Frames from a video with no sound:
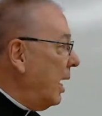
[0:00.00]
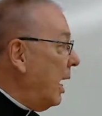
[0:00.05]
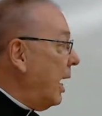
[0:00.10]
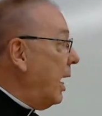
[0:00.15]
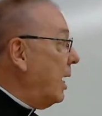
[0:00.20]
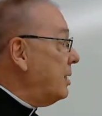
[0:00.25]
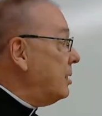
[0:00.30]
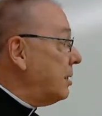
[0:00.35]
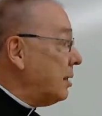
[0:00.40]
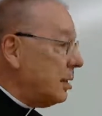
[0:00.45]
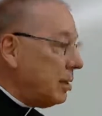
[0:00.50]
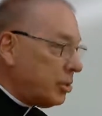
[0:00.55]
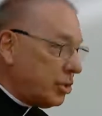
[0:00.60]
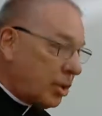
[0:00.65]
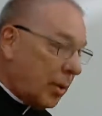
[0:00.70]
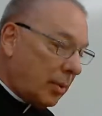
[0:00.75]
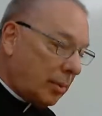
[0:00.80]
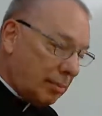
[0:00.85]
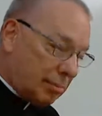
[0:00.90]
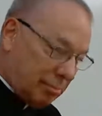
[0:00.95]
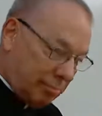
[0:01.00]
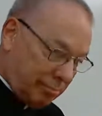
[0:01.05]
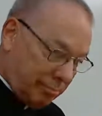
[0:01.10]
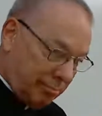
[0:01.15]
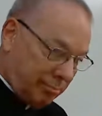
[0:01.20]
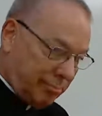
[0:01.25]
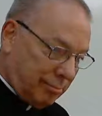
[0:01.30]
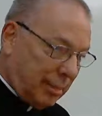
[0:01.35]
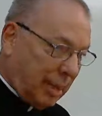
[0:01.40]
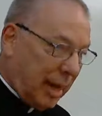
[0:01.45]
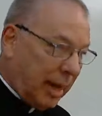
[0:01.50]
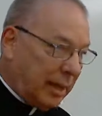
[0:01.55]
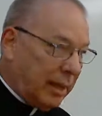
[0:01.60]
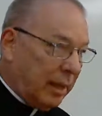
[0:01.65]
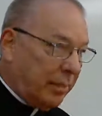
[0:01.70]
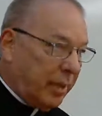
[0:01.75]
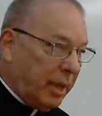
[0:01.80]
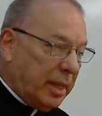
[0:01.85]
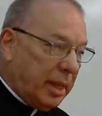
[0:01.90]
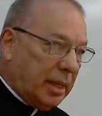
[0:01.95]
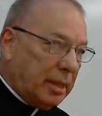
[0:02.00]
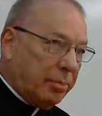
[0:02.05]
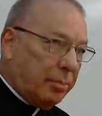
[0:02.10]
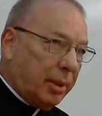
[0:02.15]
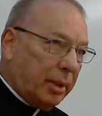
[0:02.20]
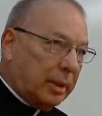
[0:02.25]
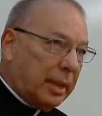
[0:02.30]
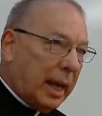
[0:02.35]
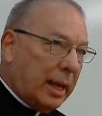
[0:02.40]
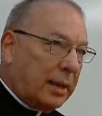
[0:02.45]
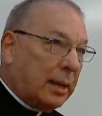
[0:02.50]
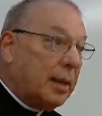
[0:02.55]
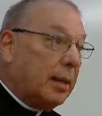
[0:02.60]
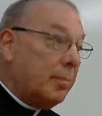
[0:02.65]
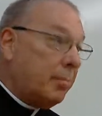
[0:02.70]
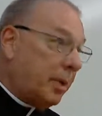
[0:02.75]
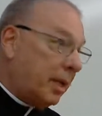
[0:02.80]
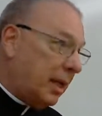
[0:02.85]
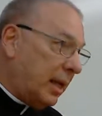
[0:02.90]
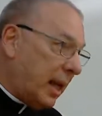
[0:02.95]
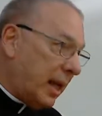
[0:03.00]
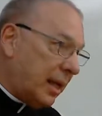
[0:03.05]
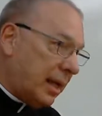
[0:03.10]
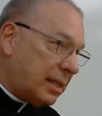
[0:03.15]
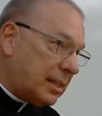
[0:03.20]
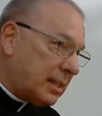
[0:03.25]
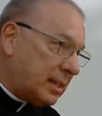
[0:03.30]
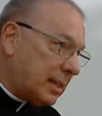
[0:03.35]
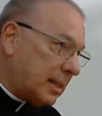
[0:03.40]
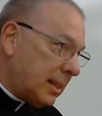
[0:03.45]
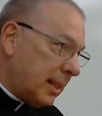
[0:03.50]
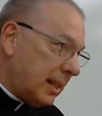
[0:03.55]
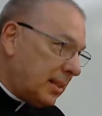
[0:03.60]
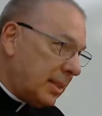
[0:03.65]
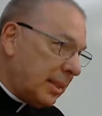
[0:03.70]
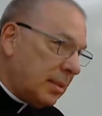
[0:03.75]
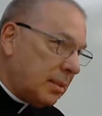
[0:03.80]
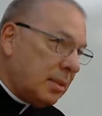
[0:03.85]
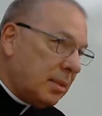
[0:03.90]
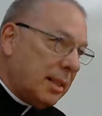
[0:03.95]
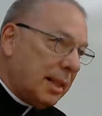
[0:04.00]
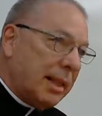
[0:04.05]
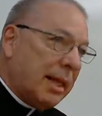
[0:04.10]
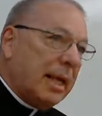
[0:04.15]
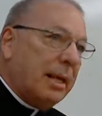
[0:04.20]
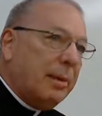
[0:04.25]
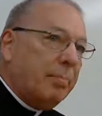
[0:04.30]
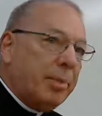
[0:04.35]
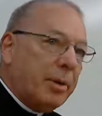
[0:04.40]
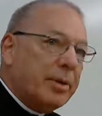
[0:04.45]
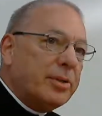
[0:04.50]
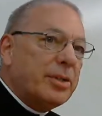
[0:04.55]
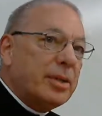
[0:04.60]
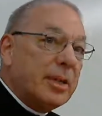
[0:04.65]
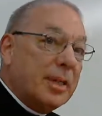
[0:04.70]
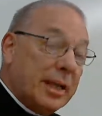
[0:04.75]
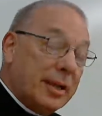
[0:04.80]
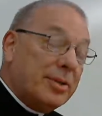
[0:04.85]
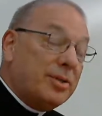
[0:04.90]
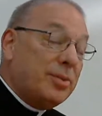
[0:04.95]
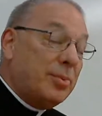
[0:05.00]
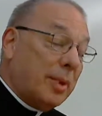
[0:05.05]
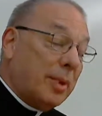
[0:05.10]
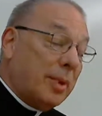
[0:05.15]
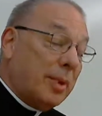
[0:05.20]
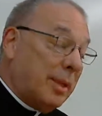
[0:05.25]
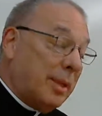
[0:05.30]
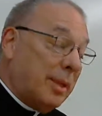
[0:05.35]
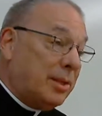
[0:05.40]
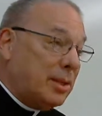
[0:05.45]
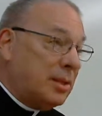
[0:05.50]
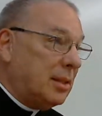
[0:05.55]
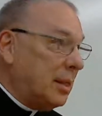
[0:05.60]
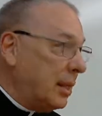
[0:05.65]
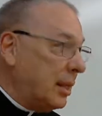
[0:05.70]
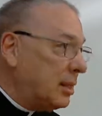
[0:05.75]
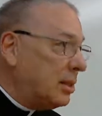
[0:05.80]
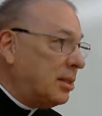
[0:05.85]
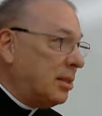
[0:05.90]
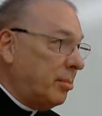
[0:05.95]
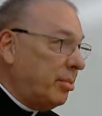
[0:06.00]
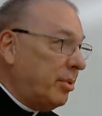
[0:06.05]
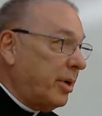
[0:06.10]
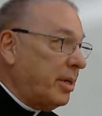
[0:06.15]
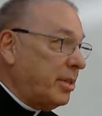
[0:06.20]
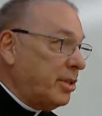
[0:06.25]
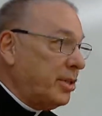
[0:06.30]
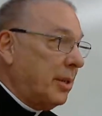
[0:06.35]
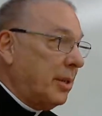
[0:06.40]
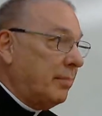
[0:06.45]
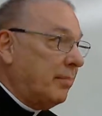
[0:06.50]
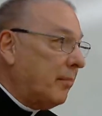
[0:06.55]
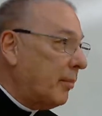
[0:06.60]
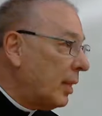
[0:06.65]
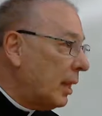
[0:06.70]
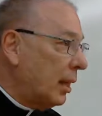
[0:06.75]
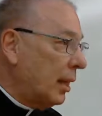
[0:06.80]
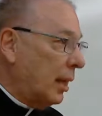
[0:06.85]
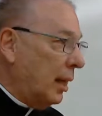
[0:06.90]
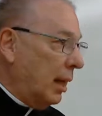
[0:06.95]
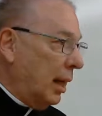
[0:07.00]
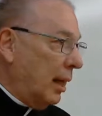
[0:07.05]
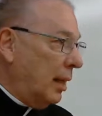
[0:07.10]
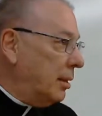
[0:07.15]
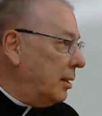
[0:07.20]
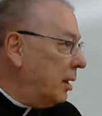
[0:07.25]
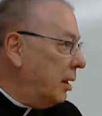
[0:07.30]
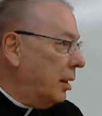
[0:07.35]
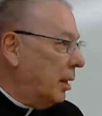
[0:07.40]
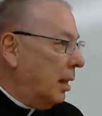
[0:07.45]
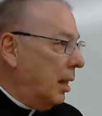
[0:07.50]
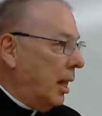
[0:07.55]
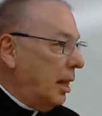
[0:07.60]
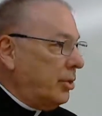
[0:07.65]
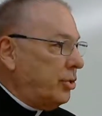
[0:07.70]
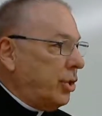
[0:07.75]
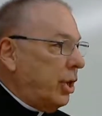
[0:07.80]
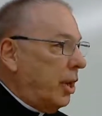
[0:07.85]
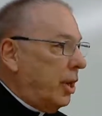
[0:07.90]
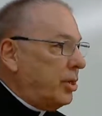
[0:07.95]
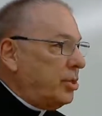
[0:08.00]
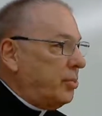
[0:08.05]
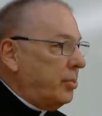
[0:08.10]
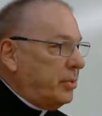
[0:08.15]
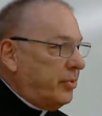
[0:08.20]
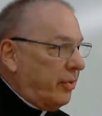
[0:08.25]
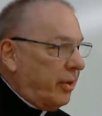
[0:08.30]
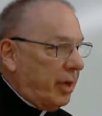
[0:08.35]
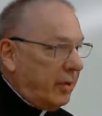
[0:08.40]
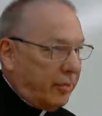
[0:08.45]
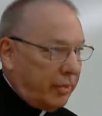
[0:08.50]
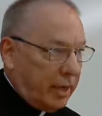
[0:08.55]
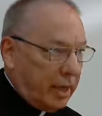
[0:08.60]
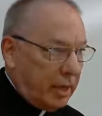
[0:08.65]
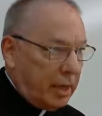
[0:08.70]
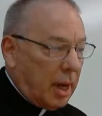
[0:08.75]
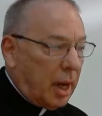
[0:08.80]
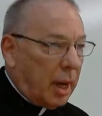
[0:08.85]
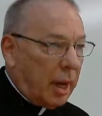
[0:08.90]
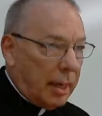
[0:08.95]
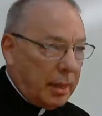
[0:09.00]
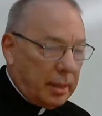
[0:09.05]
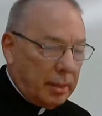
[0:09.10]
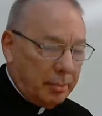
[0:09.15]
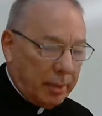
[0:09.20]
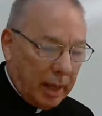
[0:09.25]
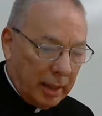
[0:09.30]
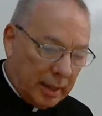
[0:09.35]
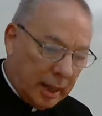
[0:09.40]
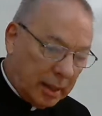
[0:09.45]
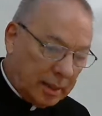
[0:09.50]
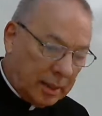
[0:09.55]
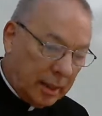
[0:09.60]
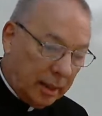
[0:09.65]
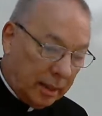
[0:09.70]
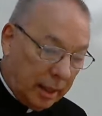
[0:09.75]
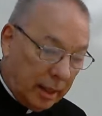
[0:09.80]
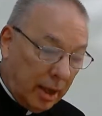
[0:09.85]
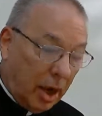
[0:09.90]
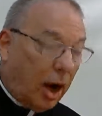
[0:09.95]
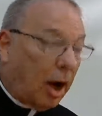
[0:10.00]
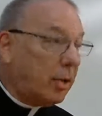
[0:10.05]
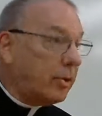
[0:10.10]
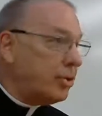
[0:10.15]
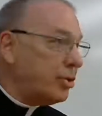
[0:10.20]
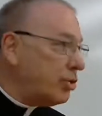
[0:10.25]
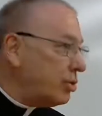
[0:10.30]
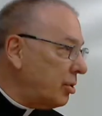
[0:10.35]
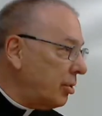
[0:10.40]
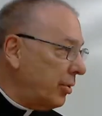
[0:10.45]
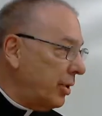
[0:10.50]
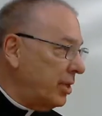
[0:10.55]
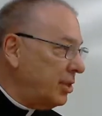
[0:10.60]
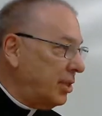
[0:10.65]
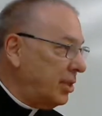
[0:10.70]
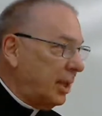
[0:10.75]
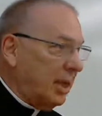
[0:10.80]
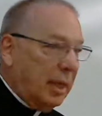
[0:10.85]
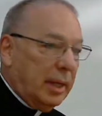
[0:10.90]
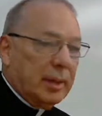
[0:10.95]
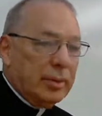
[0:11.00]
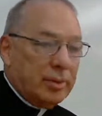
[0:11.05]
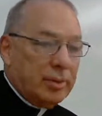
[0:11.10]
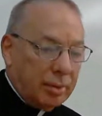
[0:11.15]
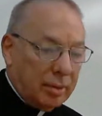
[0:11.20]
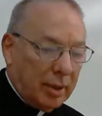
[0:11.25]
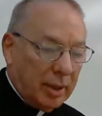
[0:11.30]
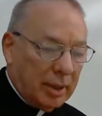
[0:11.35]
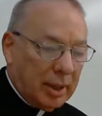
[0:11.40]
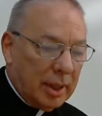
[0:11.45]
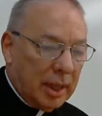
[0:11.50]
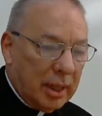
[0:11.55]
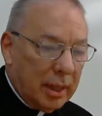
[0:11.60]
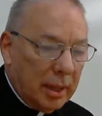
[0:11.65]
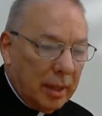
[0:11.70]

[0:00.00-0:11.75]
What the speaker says: And so I think we need to put that, but again, it's the key person there is what? It's the priest. And Charles was very, very kind about not telling horror stories that he endured